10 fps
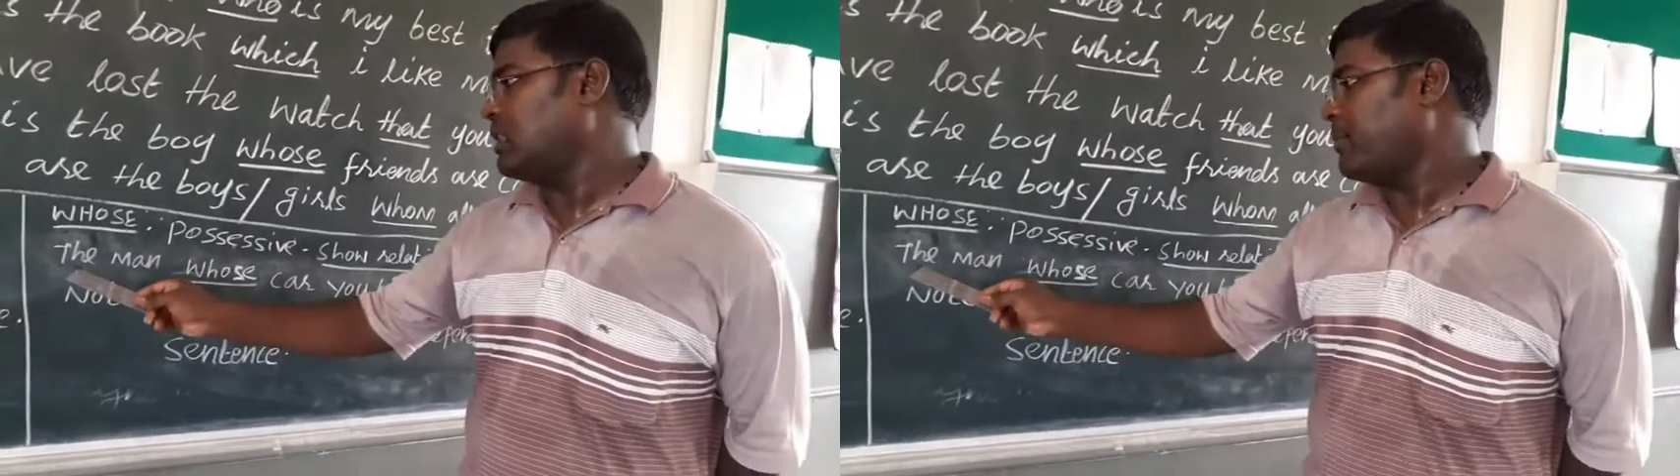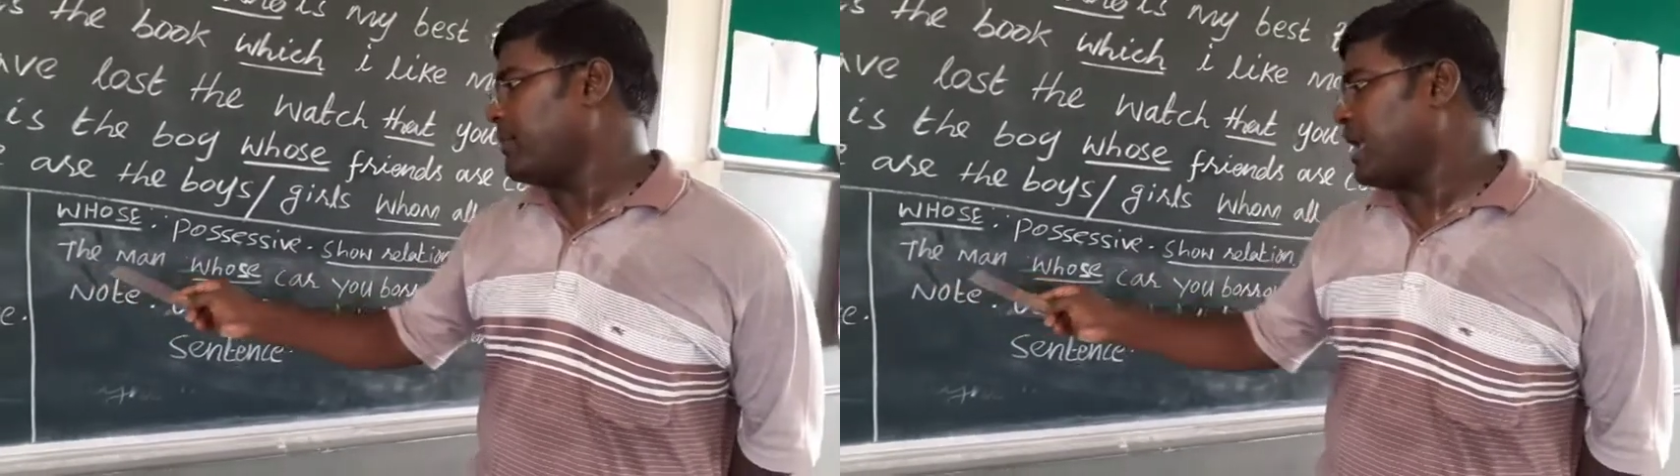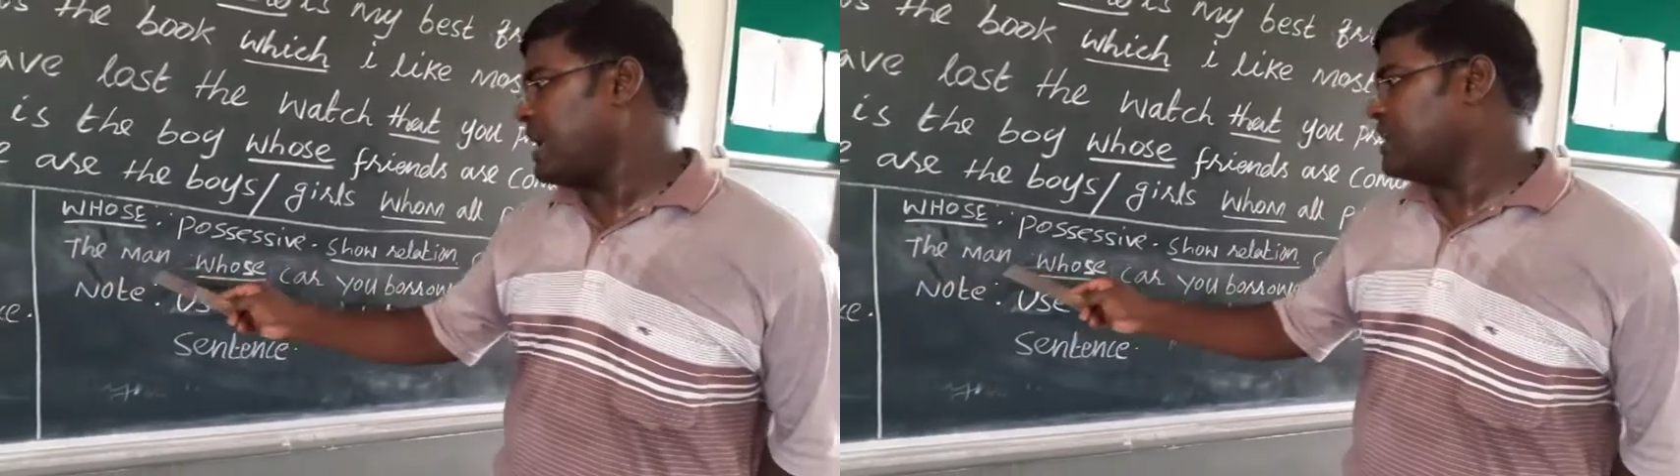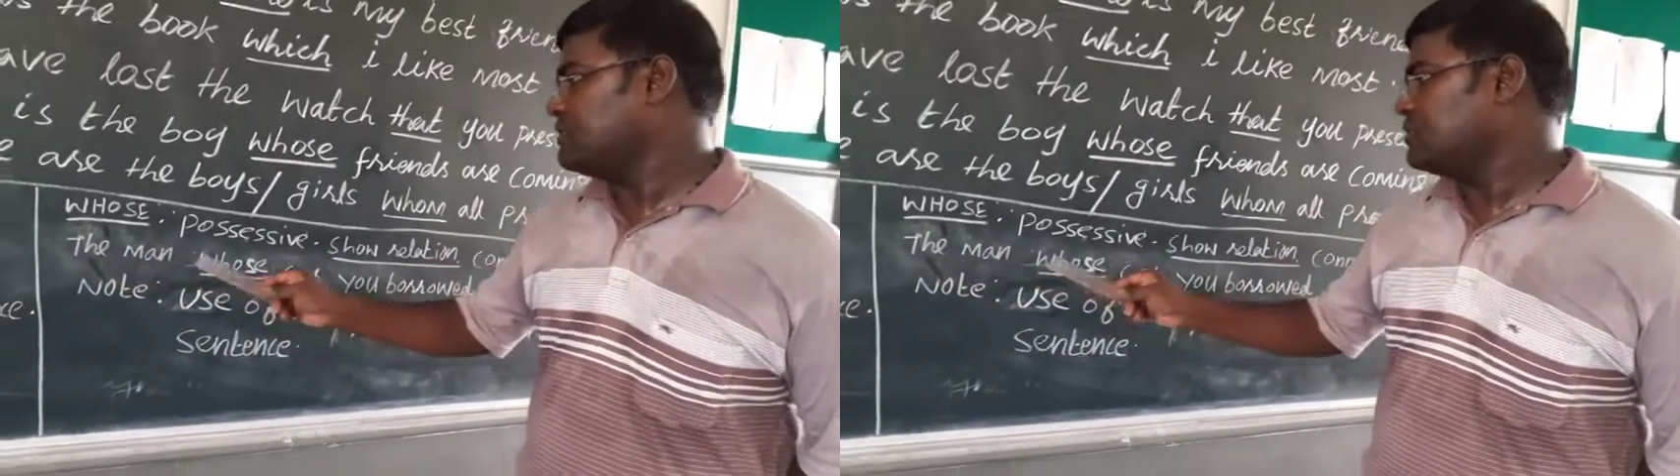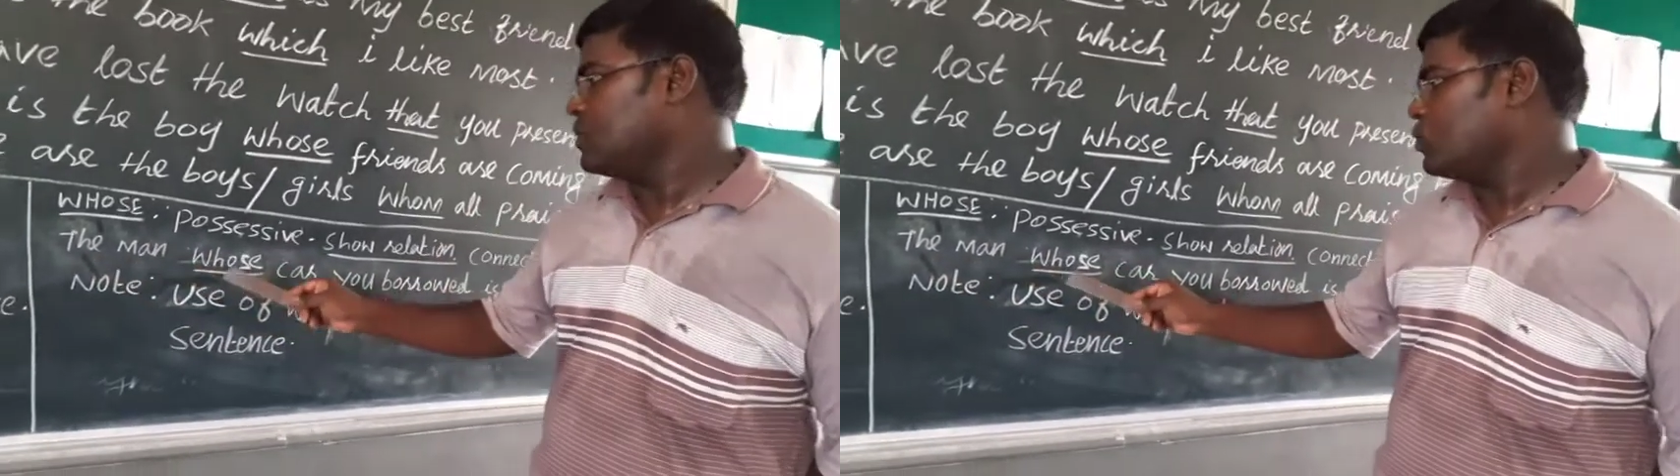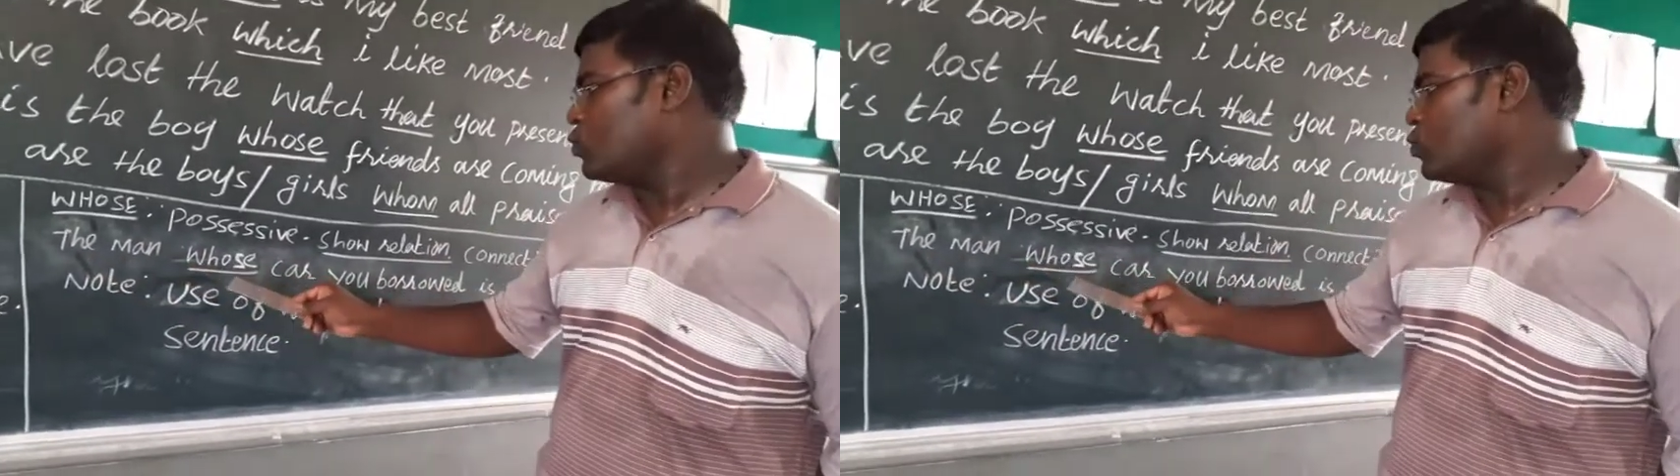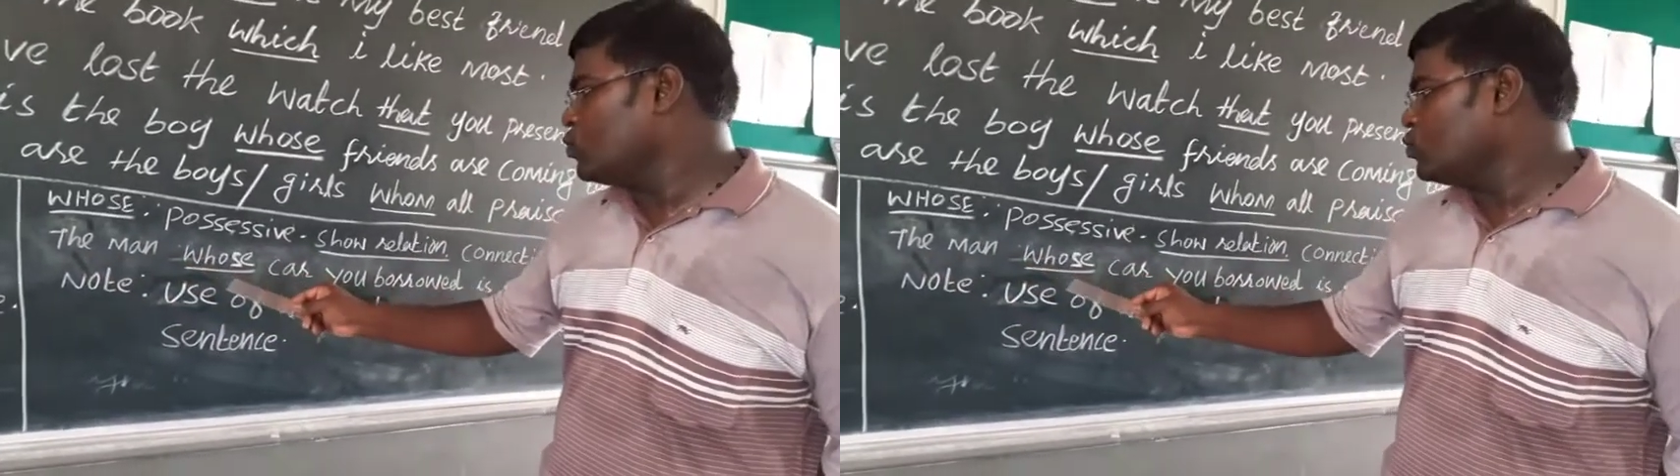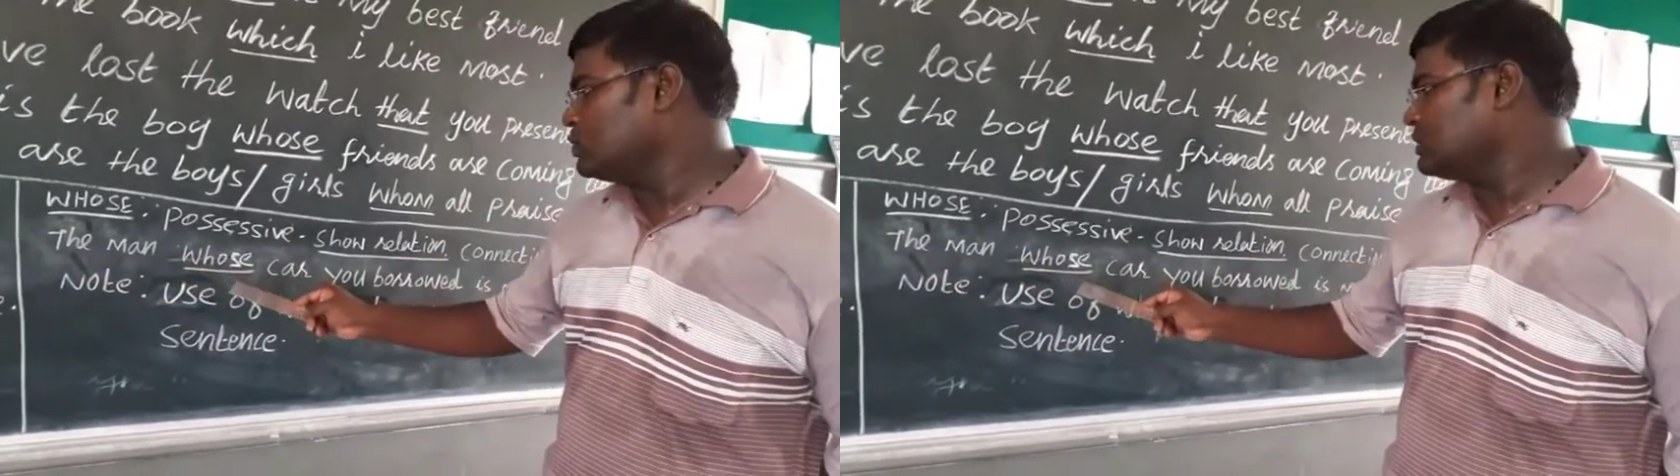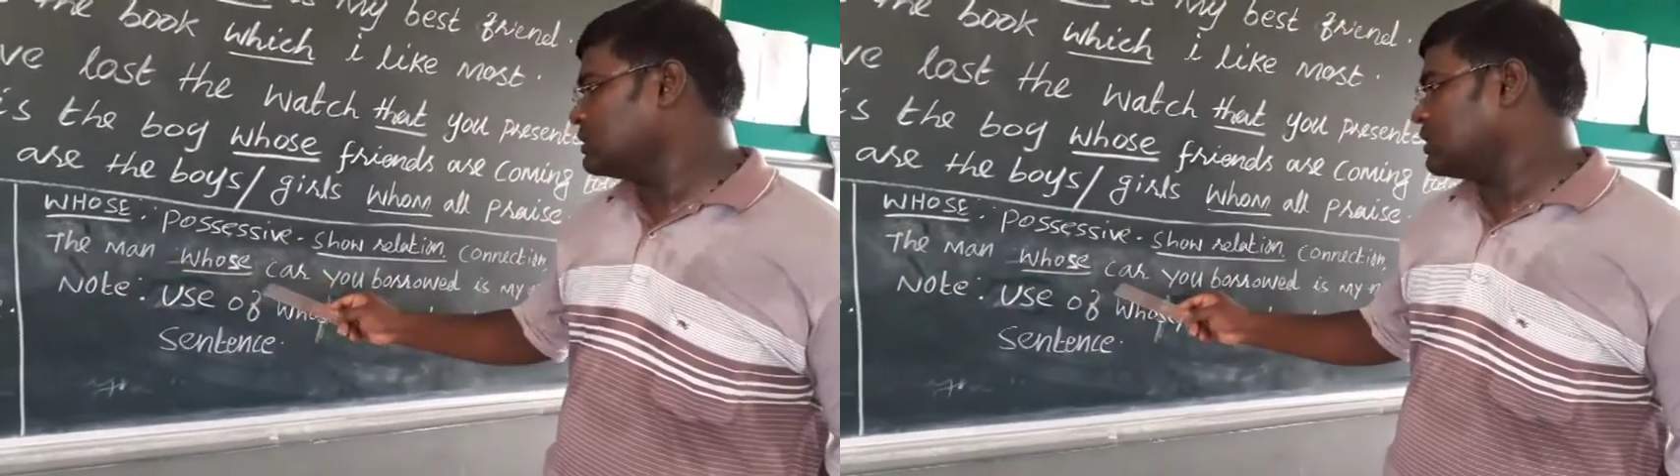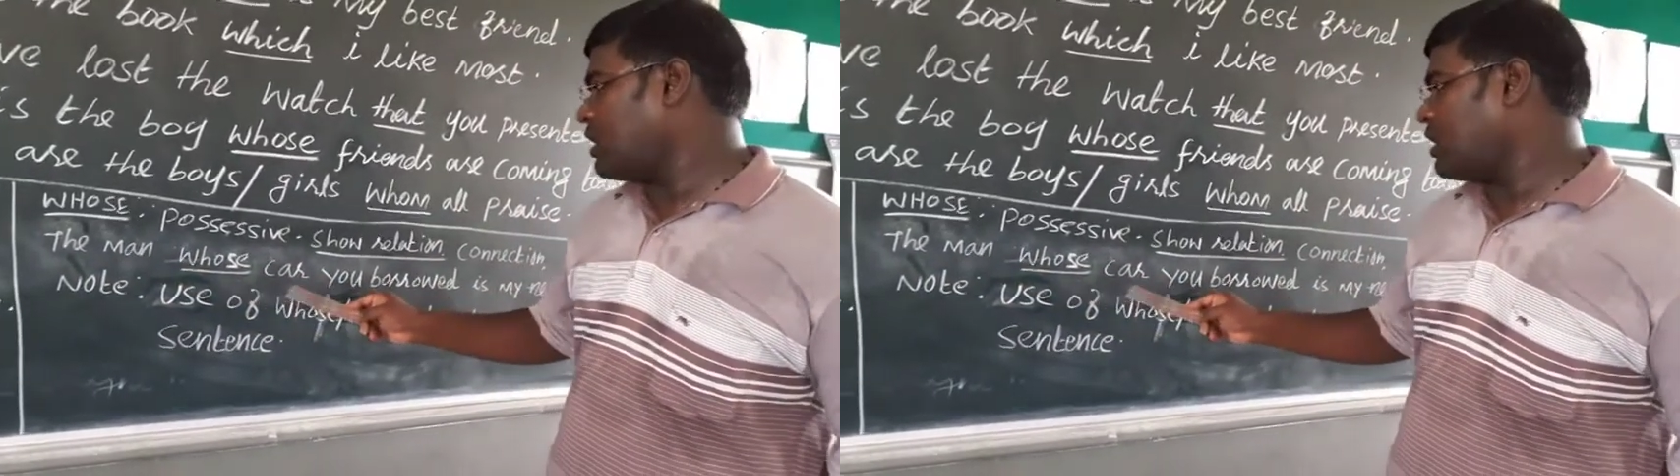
the man whose